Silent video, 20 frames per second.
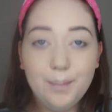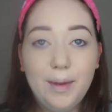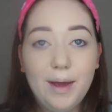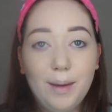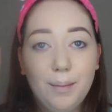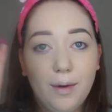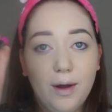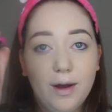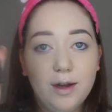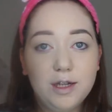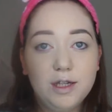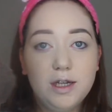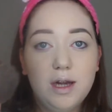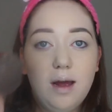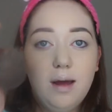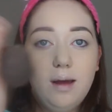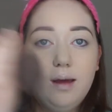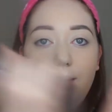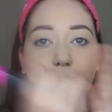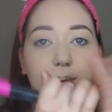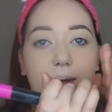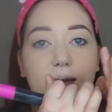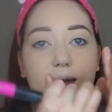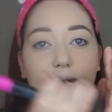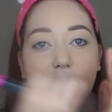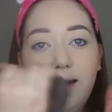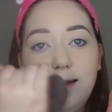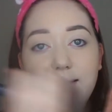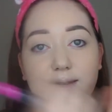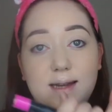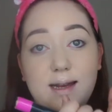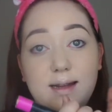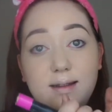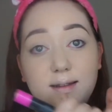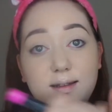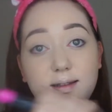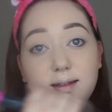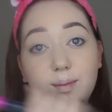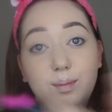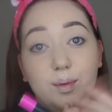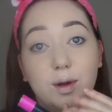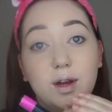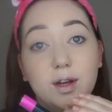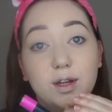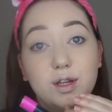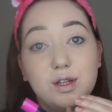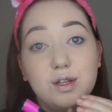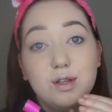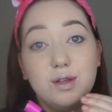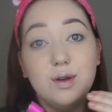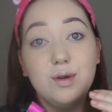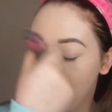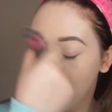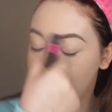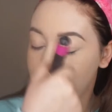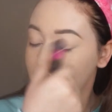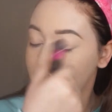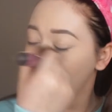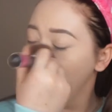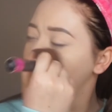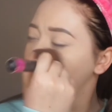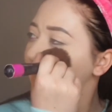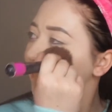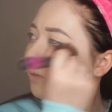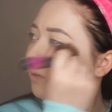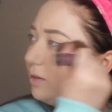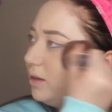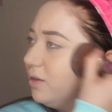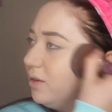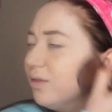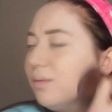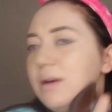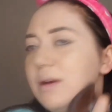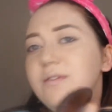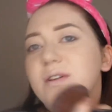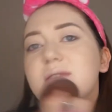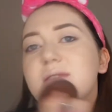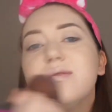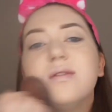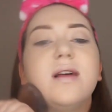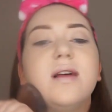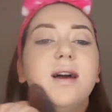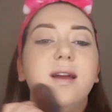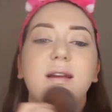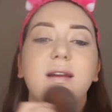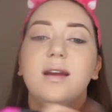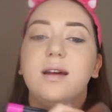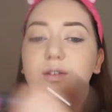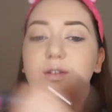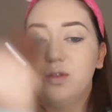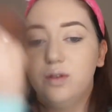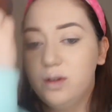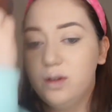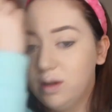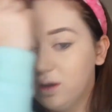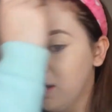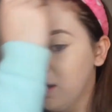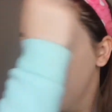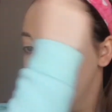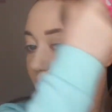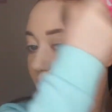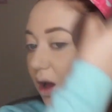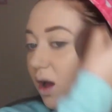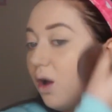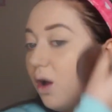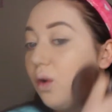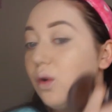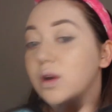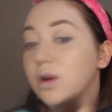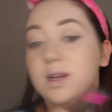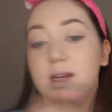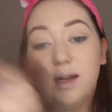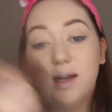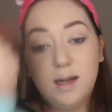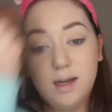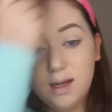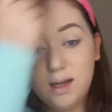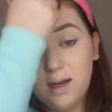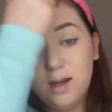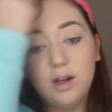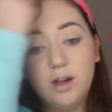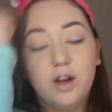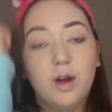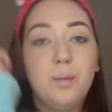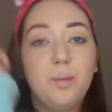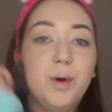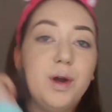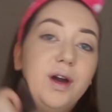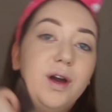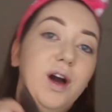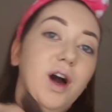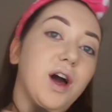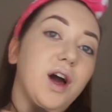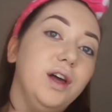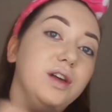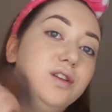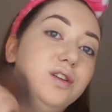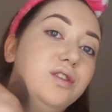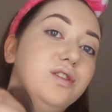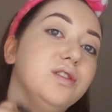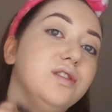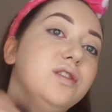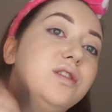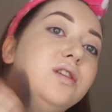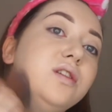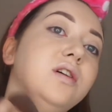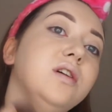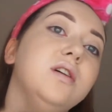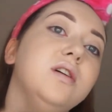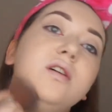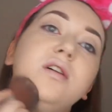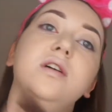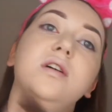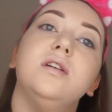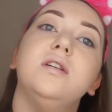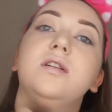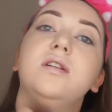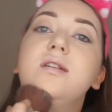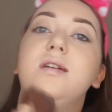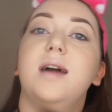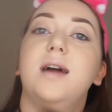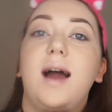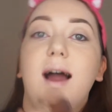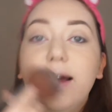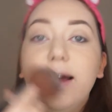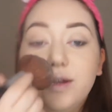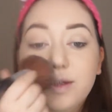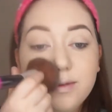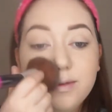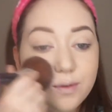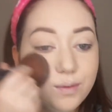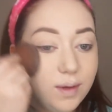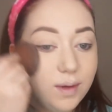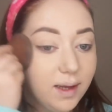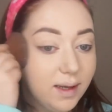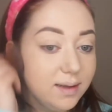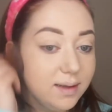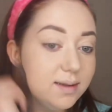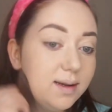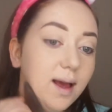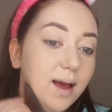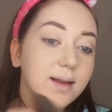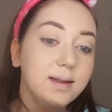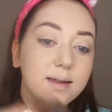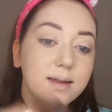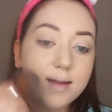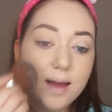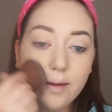big brush, big dense brush. So don't go heavily over my face with that in a natural look or day-to-day look because I just don't think it's necessary.